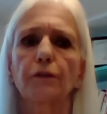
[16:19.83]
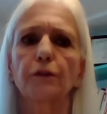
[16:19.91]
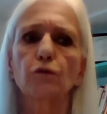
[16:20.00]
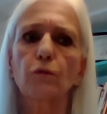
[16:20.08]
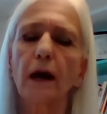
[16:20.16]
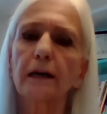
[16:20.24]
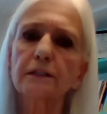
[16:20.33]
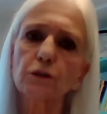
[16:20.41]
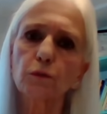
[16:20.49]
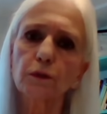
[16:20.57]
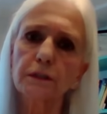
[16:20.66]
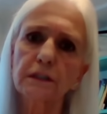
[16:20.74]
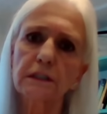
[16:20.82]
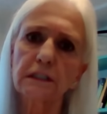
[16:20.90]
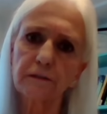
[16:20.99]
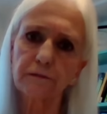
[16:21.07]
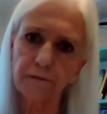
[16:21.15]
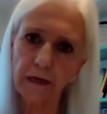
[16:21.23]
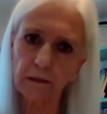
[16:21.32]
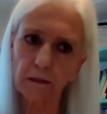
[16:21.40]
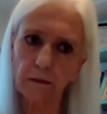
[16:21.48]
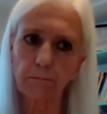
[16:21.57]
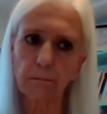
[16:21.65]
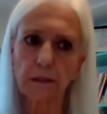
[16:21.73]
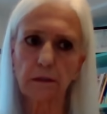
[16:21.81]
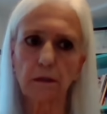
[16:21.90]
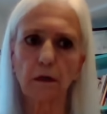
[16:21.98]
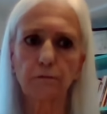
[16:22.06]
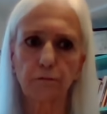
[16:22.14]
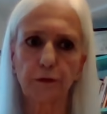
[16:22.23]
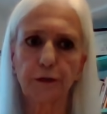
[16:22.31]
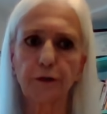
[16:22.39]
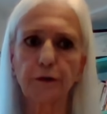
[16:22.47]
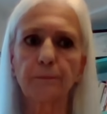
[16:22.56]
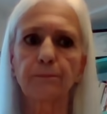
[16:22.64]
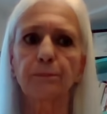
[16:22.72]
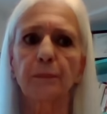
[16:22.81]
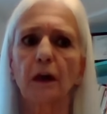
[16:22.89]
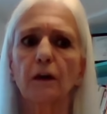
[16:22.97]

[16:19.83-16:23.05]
the gradual development of rigor,